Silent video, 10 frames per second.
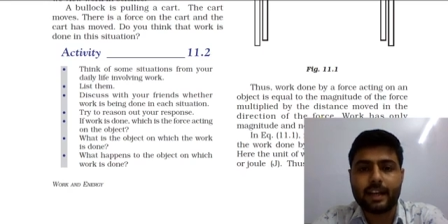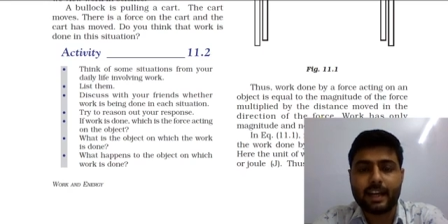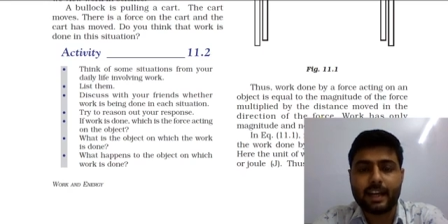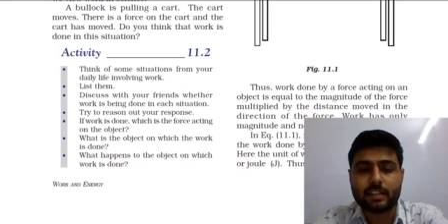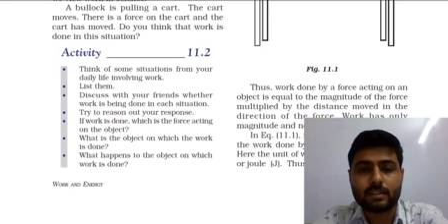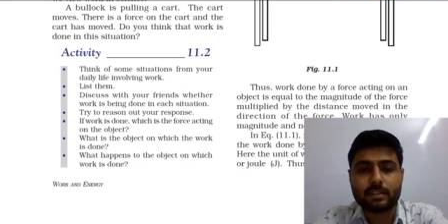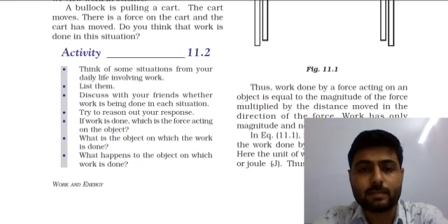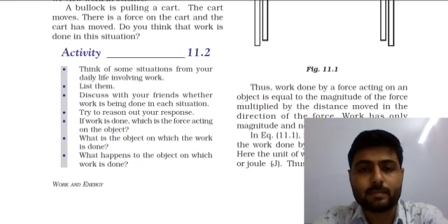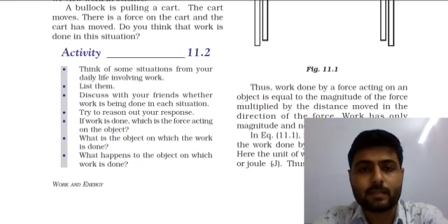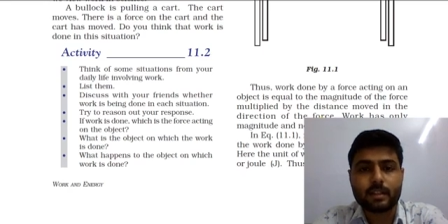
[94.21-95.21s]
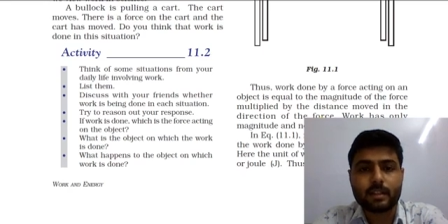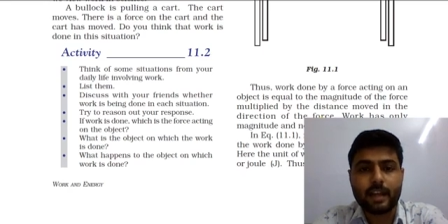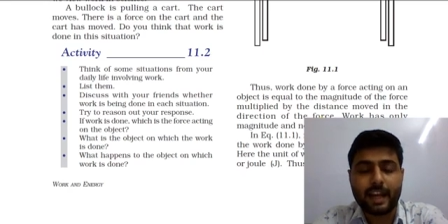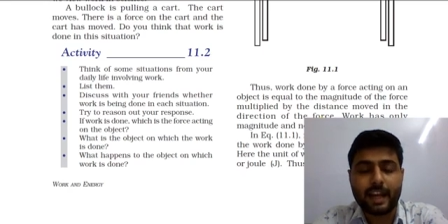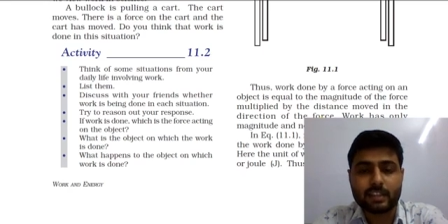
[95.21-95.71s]
as
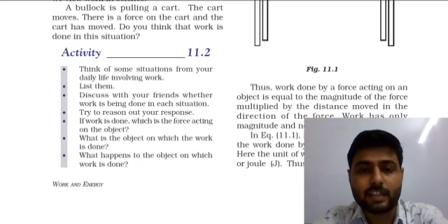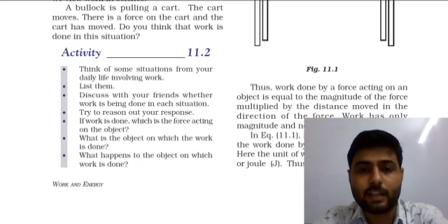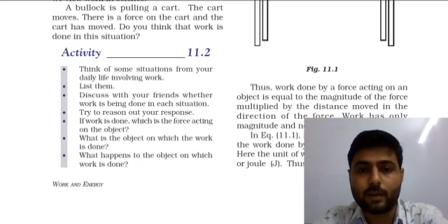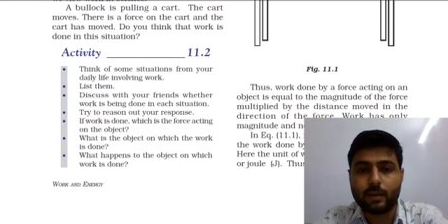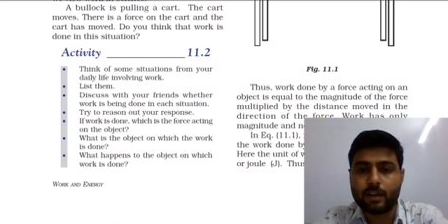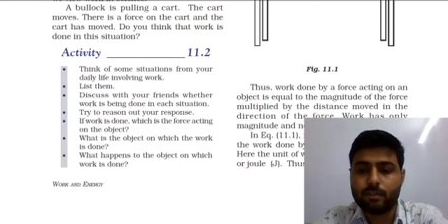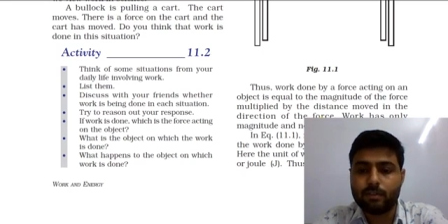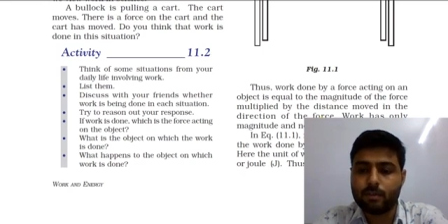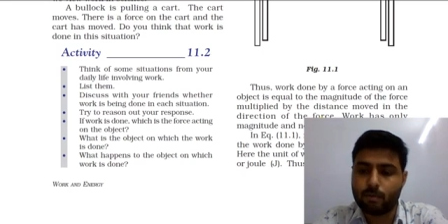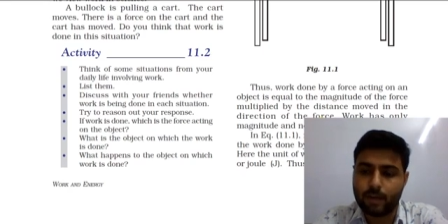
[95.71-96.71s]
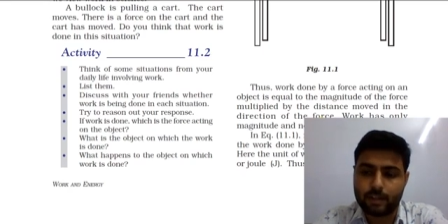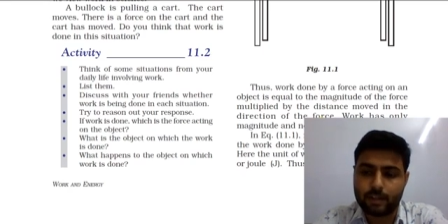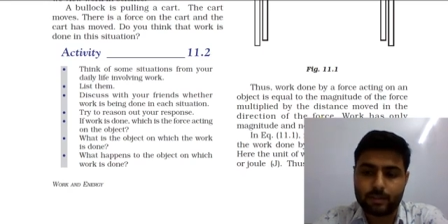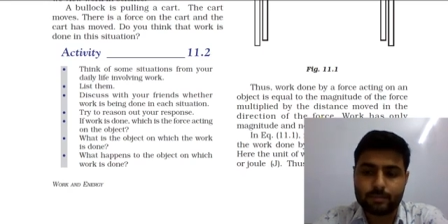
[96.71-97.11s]
SI unit of work.